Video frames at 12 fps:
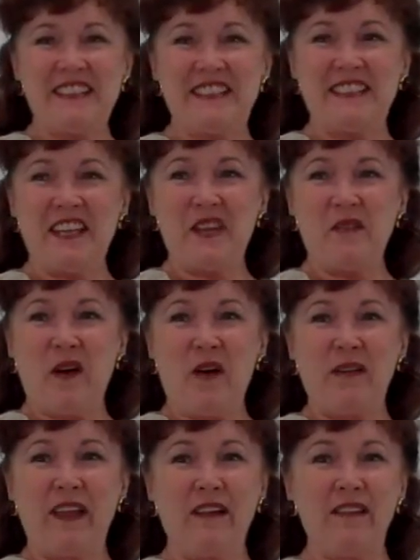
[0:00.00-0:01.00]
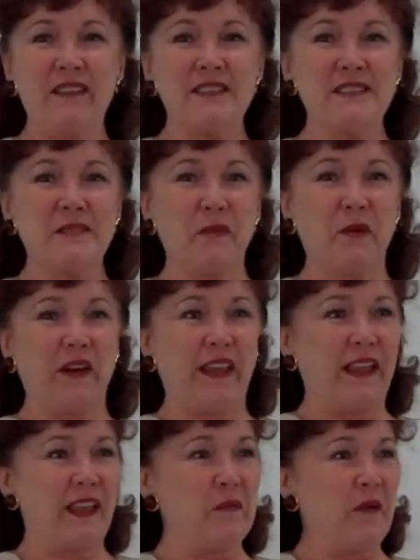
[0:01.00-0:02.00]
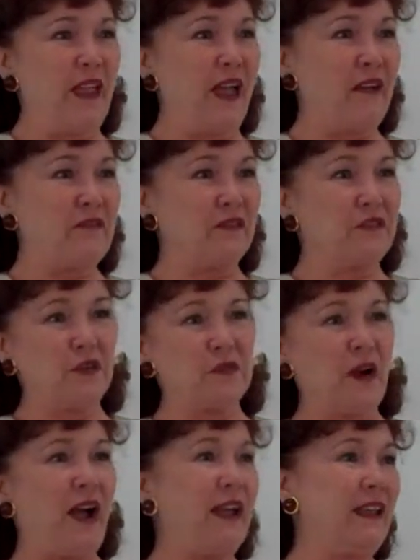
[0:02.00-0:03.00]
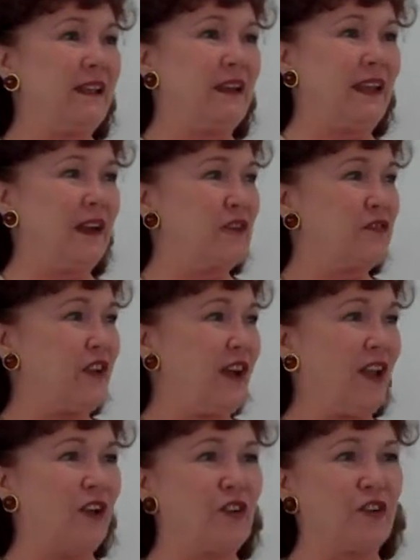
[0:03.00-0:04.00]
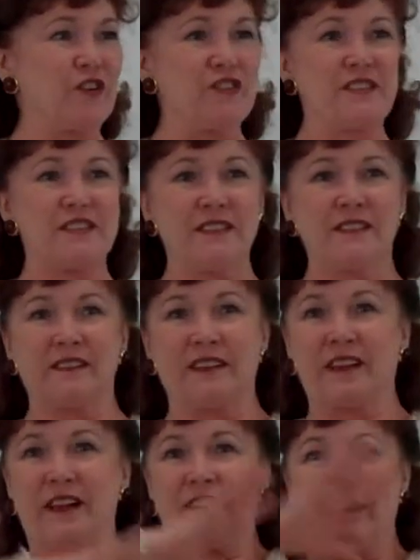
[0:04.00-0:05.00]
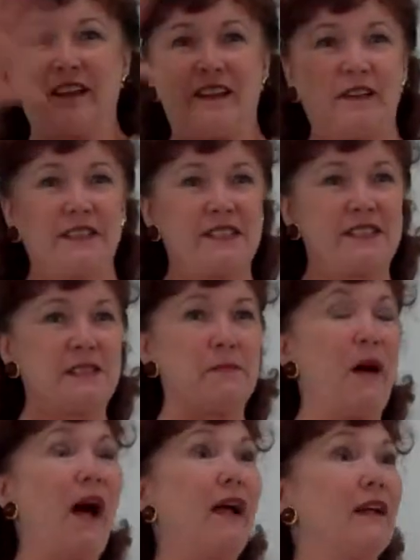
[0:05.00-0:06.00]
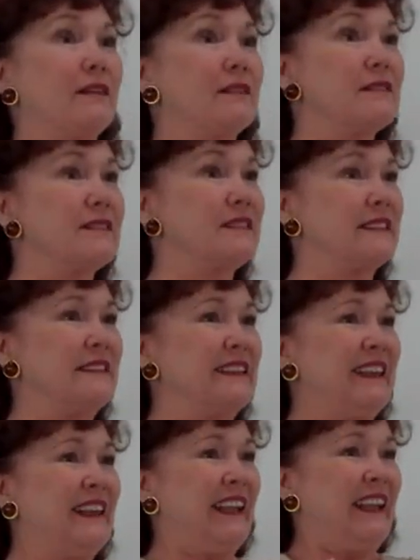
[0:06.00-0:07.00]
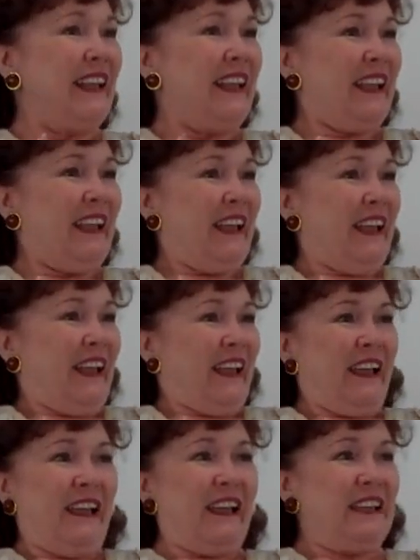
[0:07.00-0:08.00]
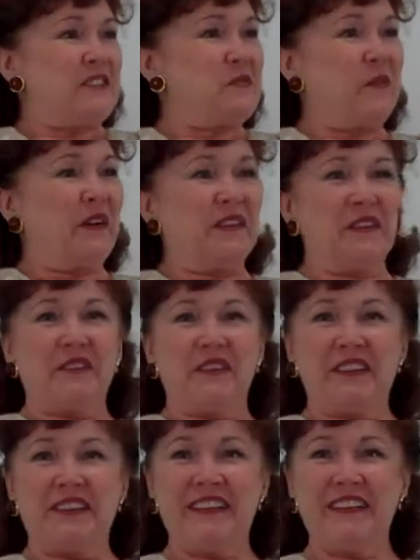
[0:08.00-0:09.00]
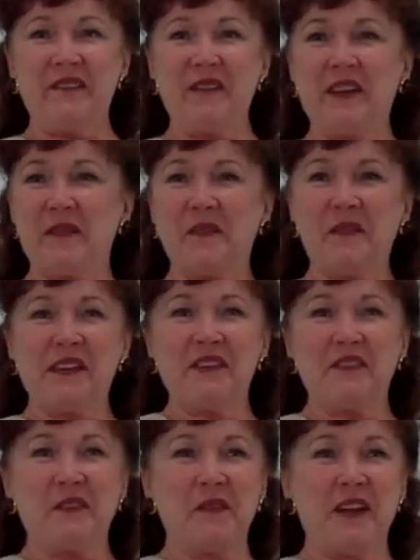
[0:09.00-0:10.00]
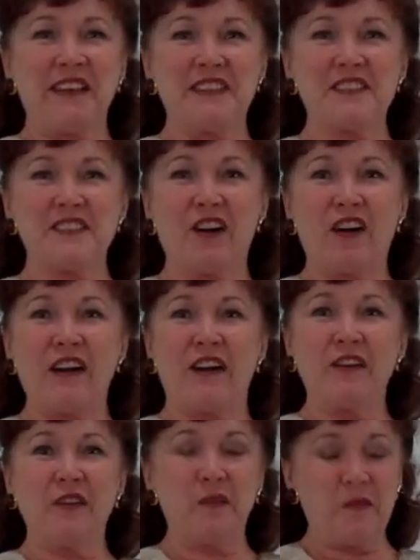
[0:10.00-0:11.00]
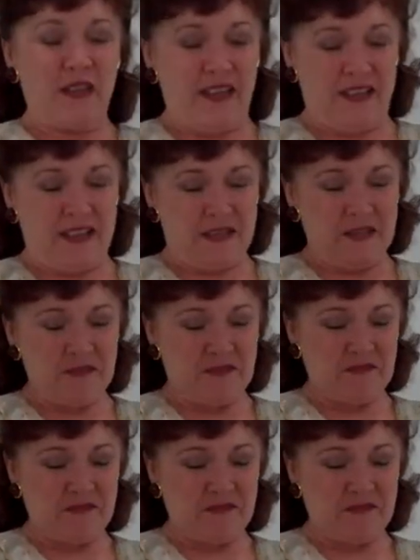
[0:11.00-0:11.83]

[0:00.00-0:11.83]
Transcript: Good to see you all here this morning, and we have a variety of colors and smiles, and it's wonderful. What a wonderful way to start our new week.